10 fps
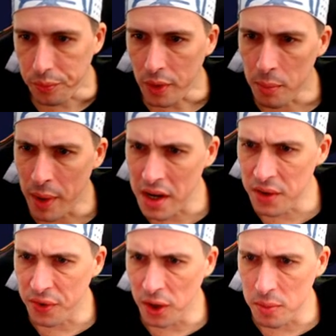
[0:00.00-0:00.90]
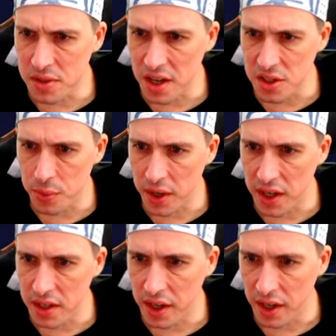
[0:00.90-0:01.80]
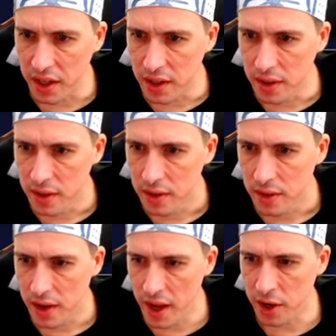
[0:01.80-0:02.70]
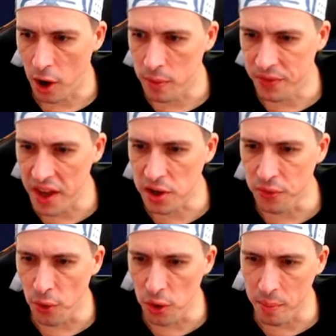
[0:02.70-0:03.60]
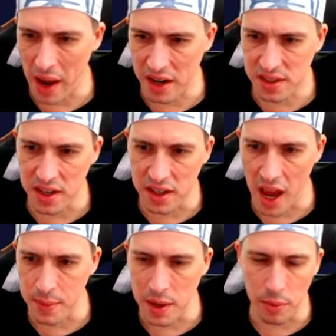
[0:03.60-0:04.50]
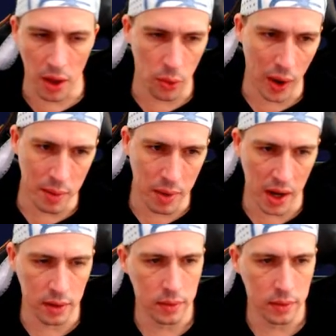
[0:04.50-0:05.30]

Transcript: Benny Phillips says Ricky D. There you go. Thank you for all the backseat gaming, by the way, Ben.